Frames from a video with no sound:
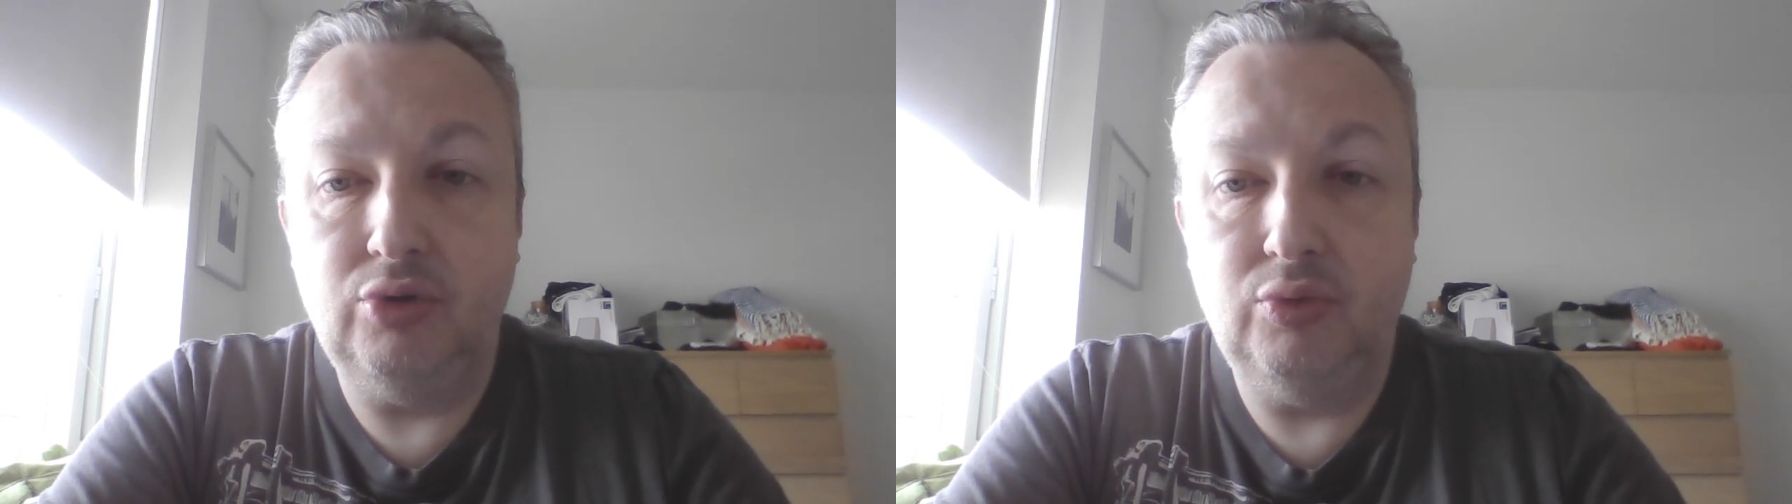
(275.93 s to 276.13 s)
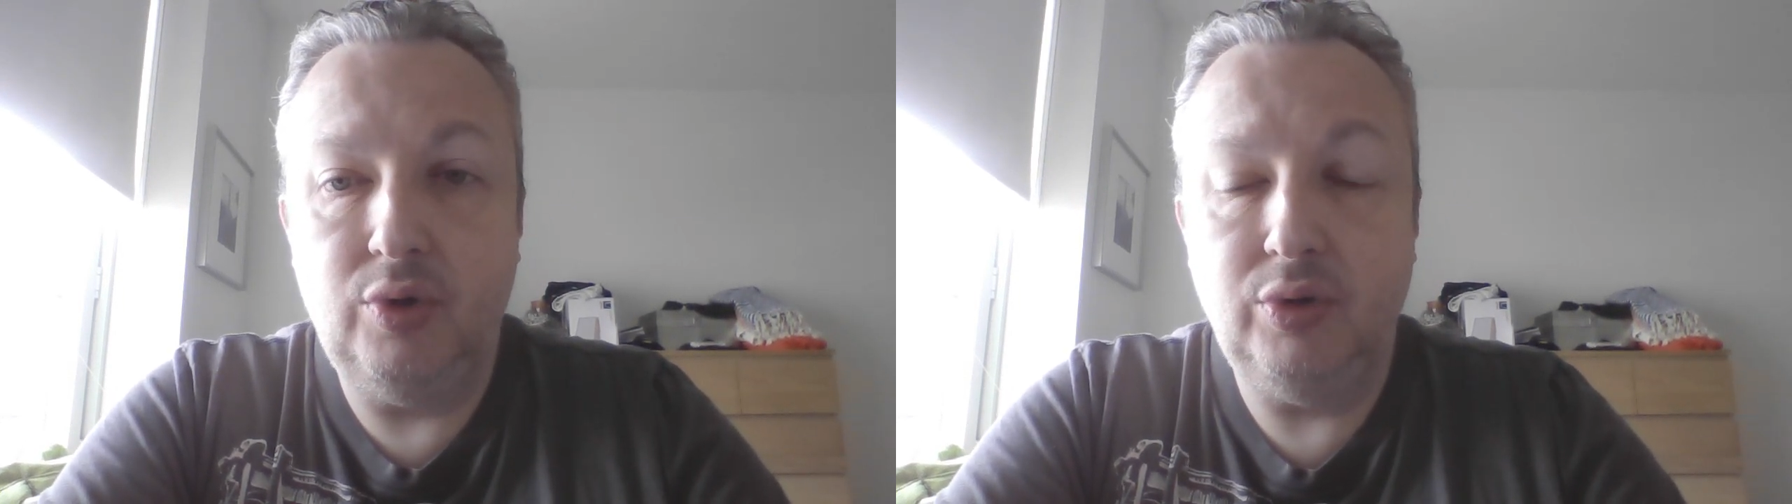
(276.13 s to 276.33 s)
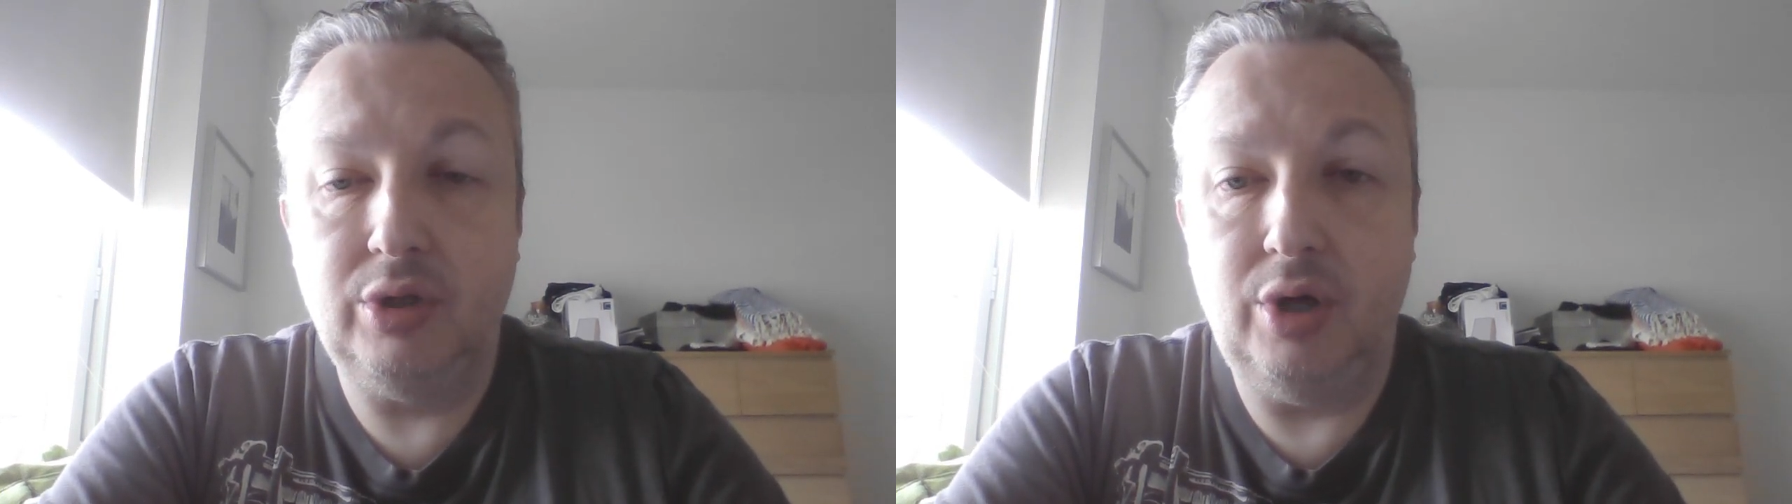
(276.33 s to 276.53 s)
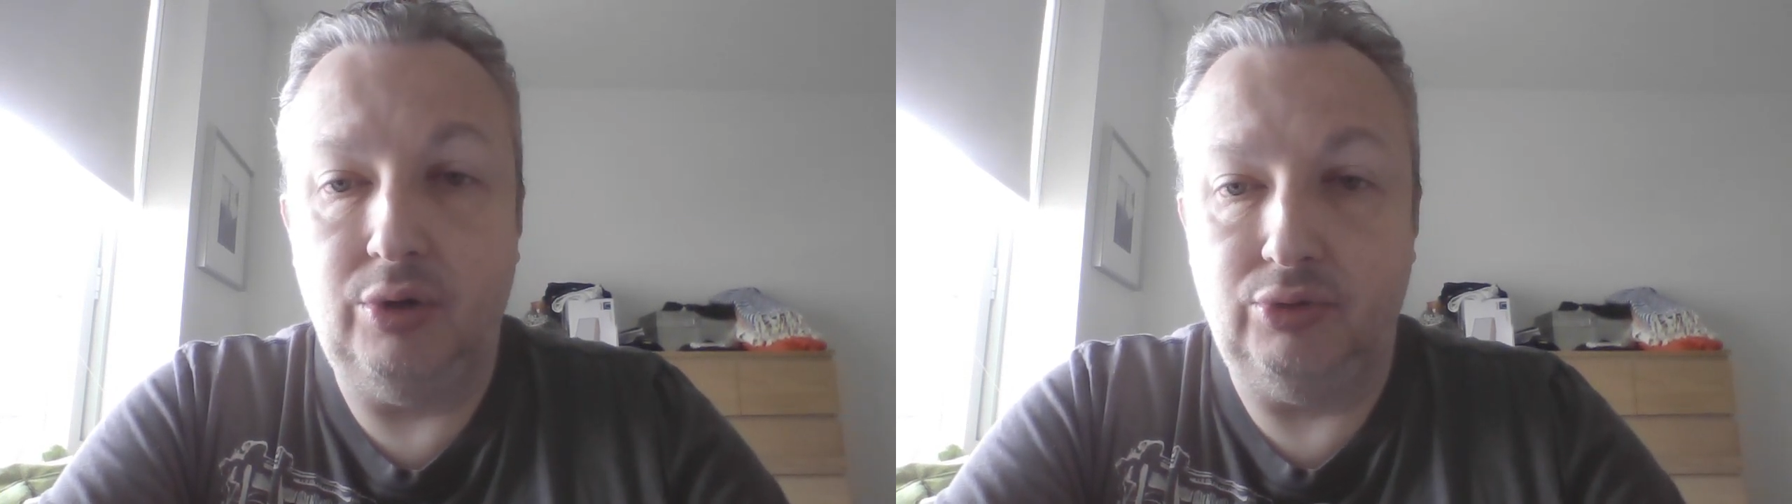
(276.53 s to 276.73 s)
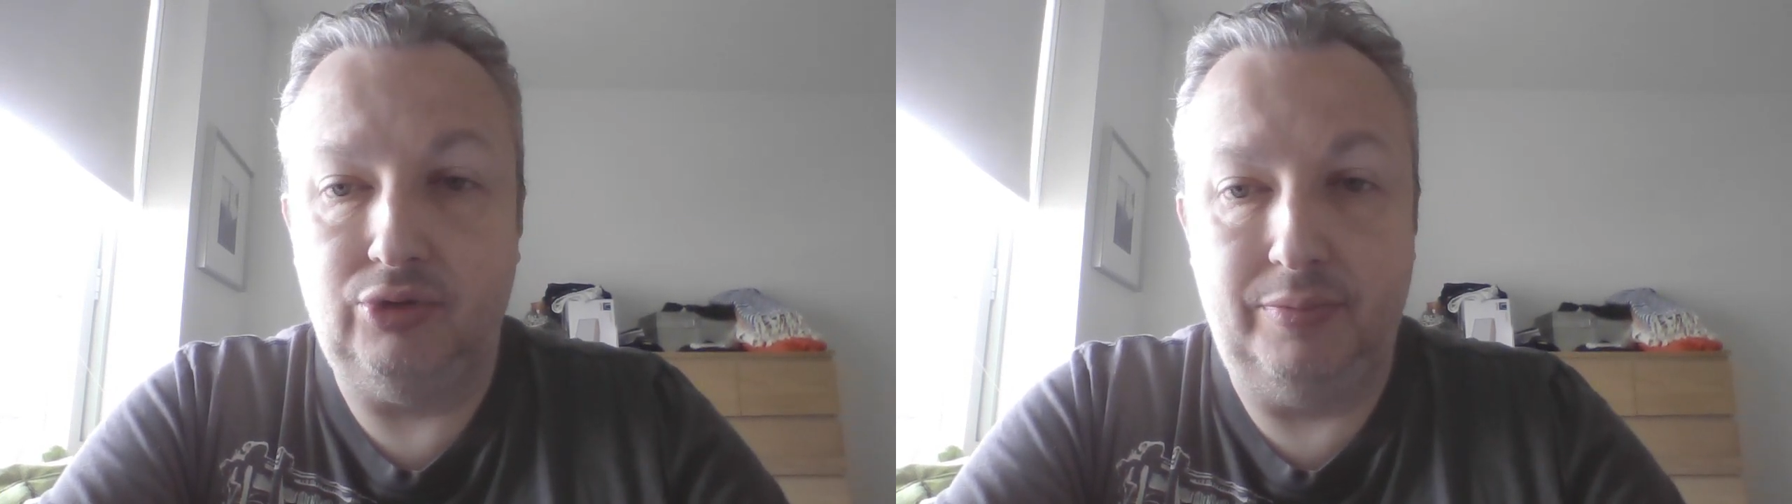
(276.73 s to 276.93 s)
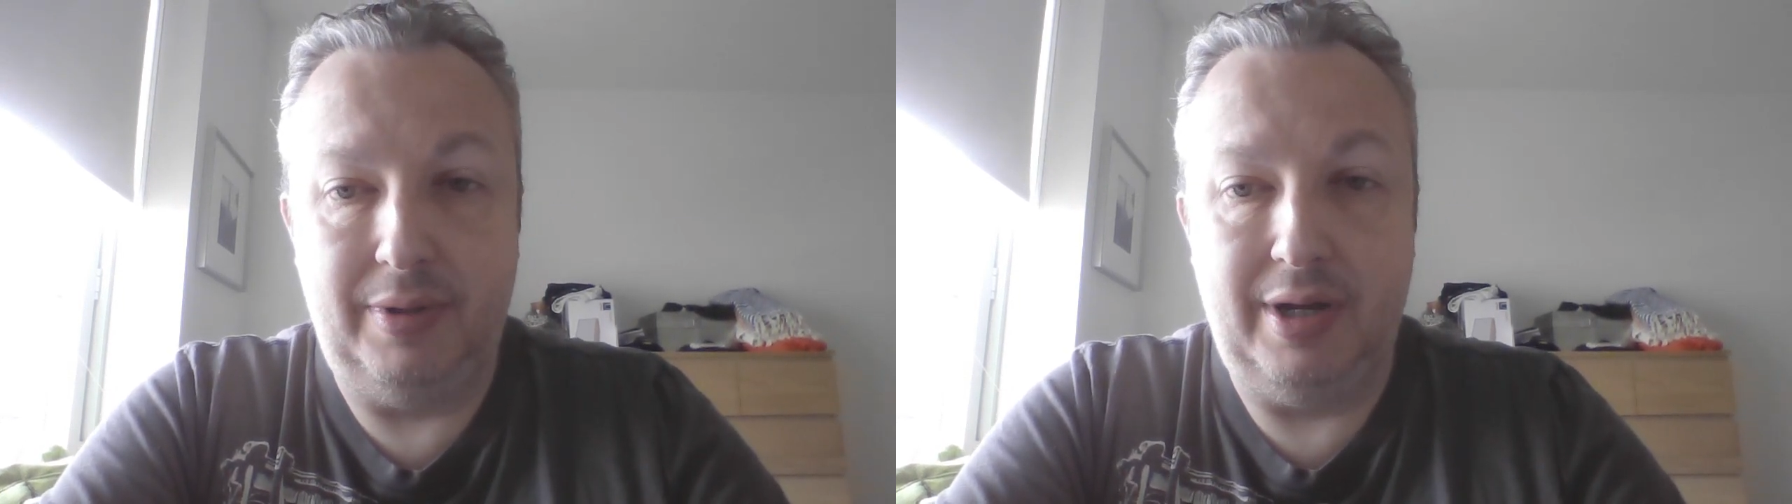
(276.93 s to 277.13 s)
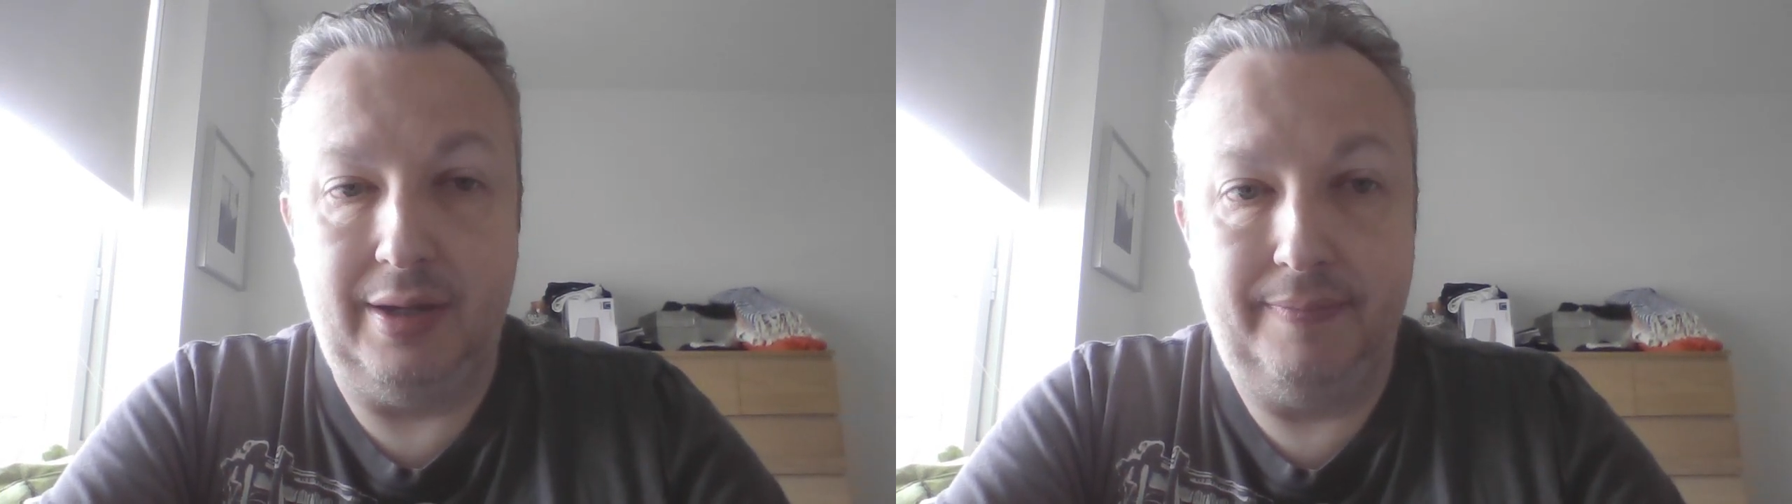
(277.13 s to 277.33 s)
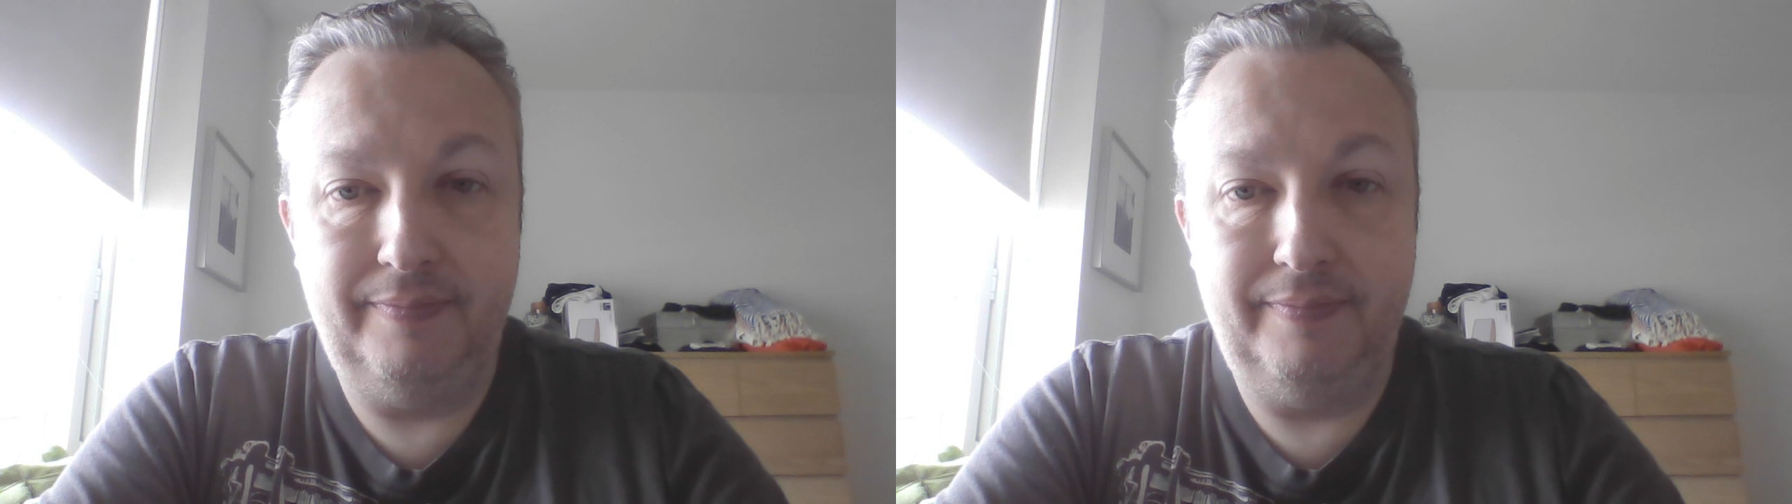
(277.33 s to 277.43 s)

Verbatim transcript: to Rollercoast by.